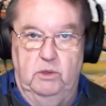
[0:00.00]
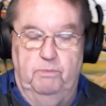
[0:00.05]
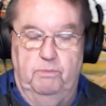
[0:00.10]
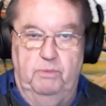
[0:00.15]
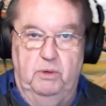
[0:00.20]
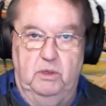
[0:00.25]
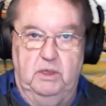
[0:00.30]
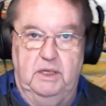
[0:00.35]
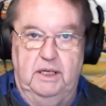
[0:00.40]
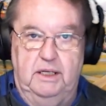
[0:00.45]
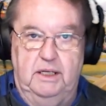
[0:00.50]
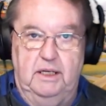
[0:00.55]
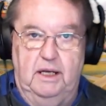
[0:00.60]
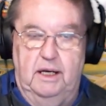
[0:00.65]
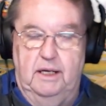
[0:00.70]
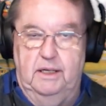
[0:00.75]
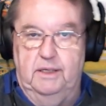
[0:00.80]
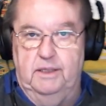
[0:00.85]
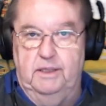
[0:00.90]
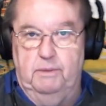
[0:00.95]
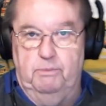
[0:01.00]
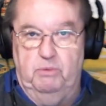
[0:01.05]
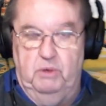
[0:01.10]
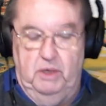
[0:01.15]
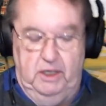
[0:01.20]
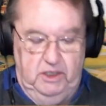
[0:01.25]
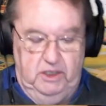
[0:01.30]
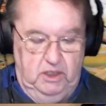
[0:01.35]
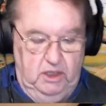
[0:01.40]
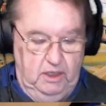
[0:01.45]
You put it under
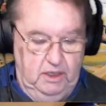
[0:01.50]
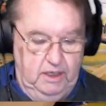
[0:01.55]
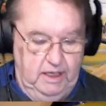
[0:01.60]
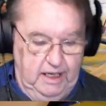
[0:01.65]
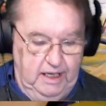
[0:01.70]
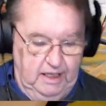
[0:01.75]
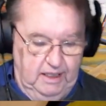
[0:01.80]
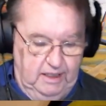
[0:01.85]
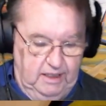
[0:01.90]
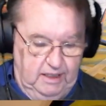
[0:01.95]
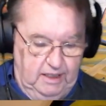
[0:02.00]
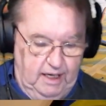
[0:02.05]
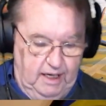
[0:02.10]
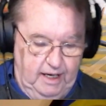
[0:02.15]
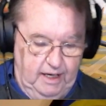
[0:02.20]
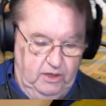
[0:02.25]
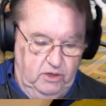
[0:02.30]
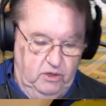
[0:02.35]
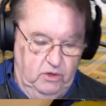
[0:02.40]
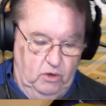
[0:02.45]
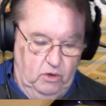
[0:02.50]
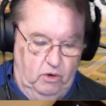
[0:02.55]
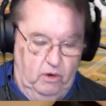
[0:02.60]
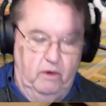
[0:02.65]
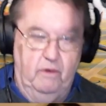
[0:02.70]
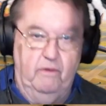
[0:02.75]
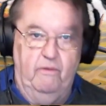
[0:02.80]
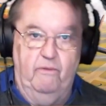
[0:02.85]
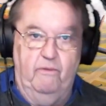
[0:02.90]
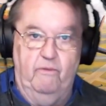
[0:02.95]
pressure inside your